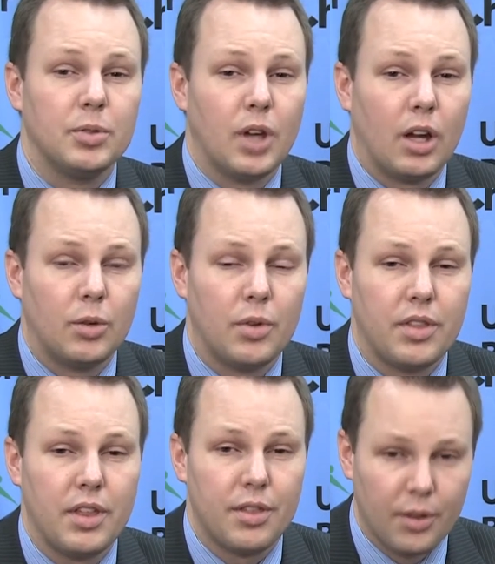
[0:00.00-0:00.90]
was honored with
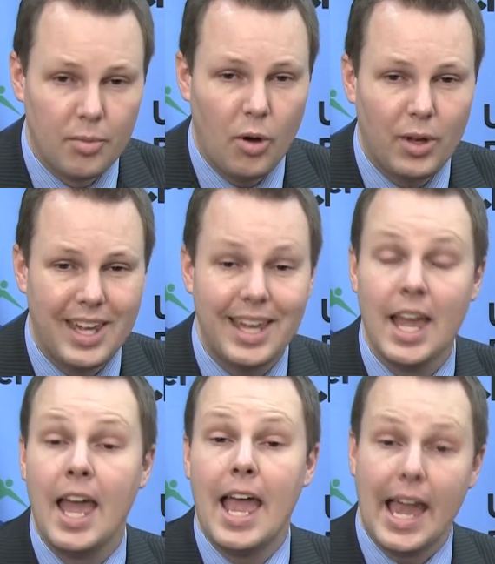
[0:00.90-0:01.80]
the Thermo King
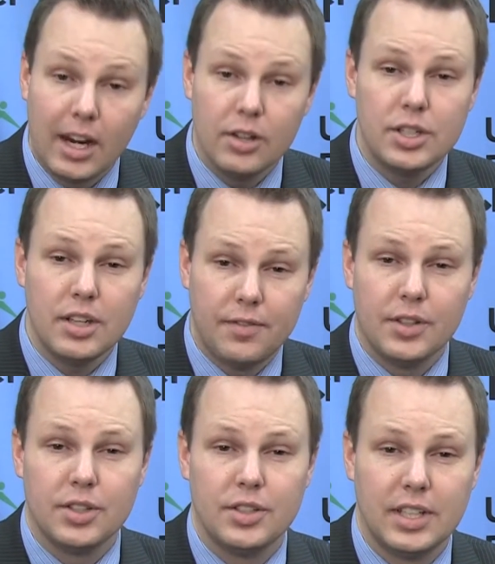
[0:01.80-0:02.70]
Energy
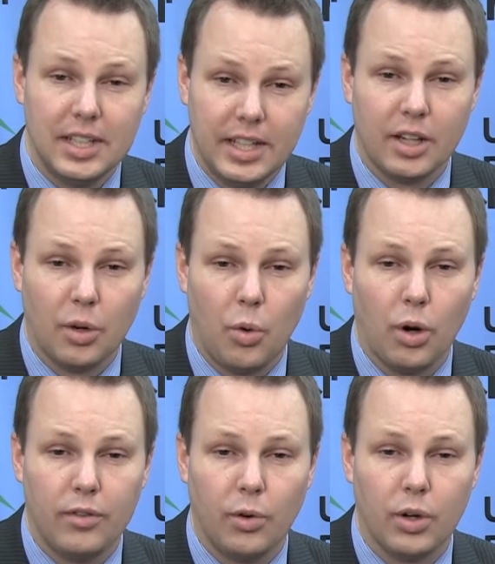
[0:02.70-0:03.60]
Efficiency Leader
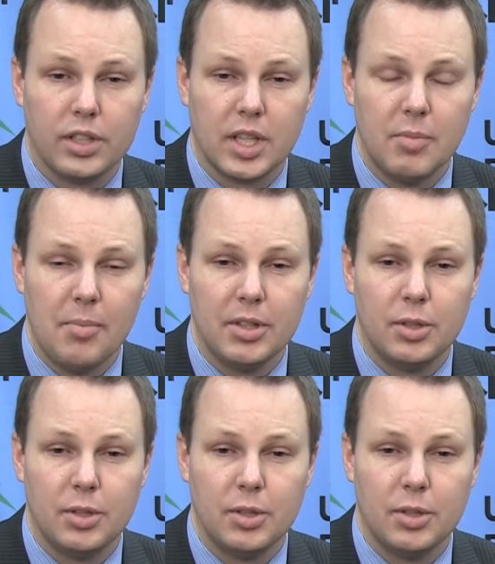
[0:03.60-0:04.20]
Award for its commitment